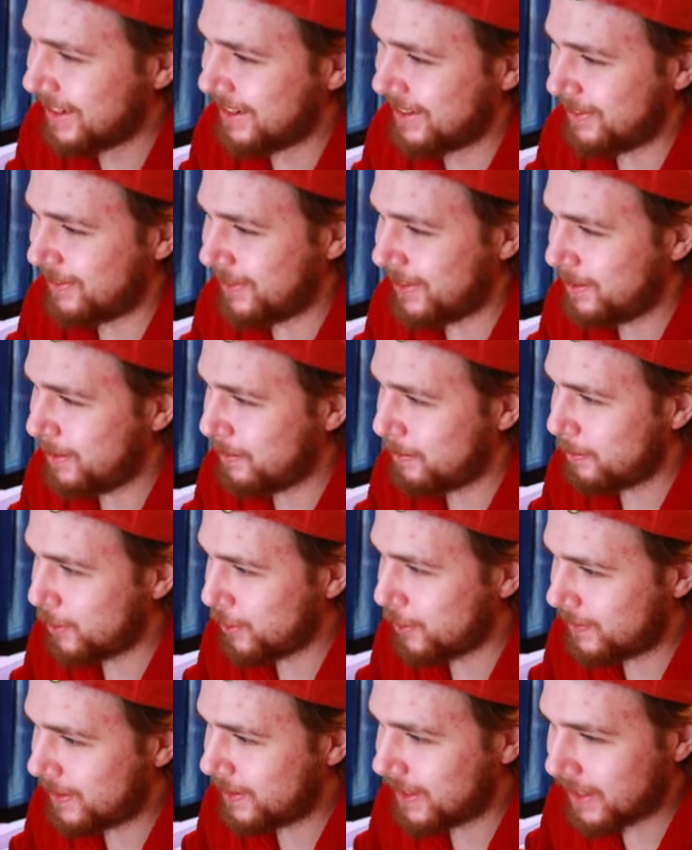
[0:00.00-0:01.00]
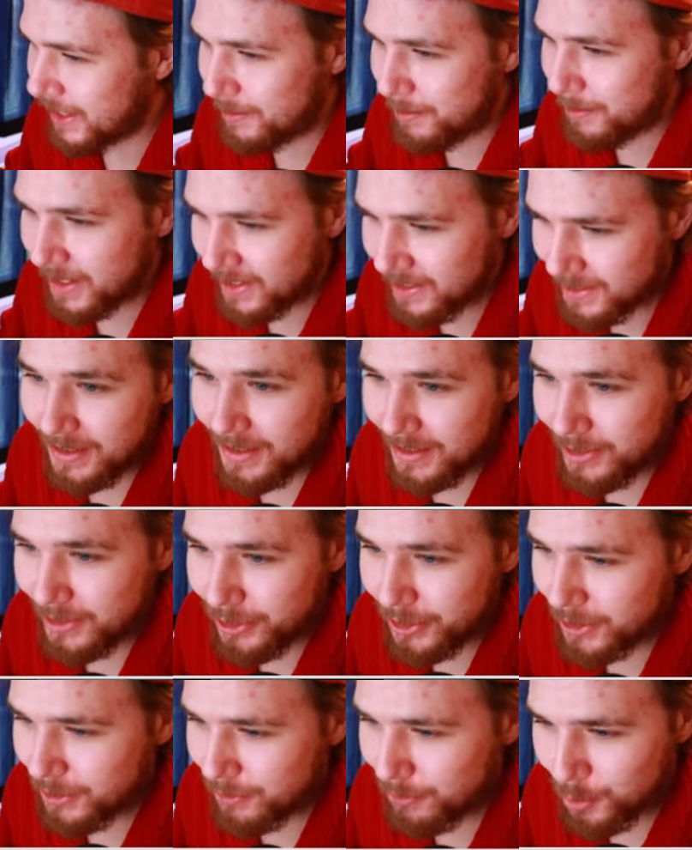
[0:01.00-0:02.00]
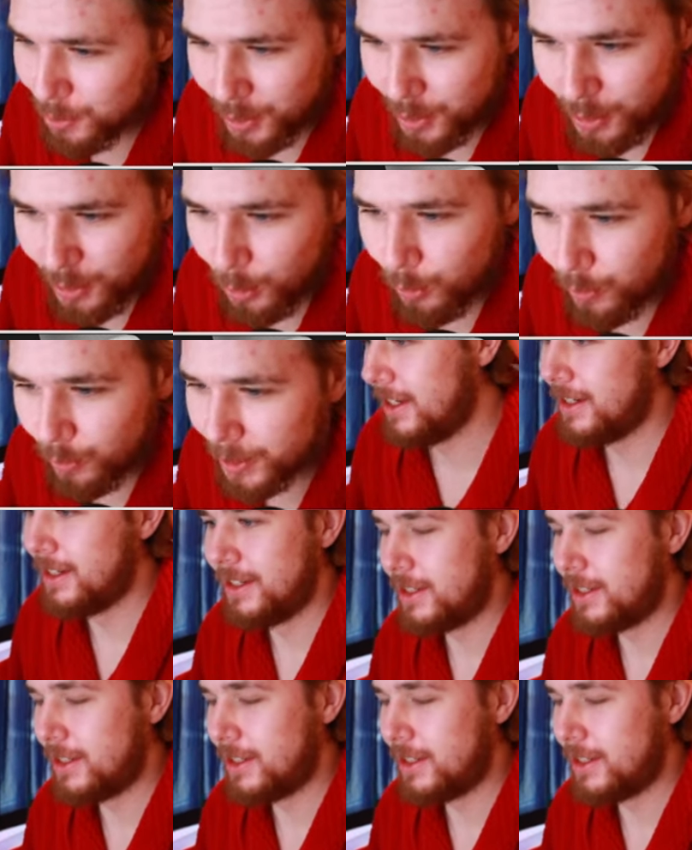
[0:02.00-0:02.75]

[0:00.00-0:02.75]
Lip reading: What move did they miss? Just rook over.